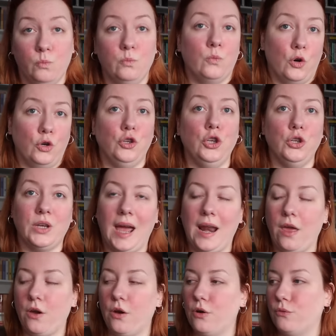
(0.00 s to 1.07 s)
what you
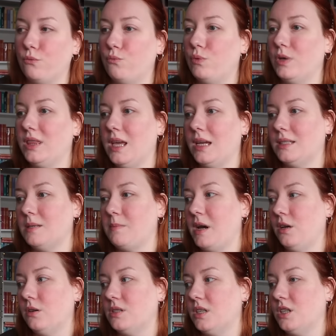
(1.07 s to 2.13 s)
can at home with the
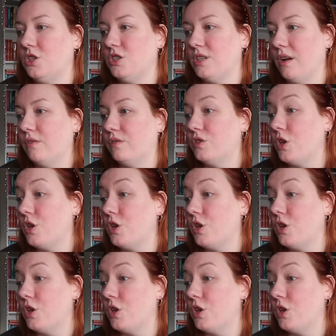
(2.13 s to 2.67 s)
antibiotics yourself.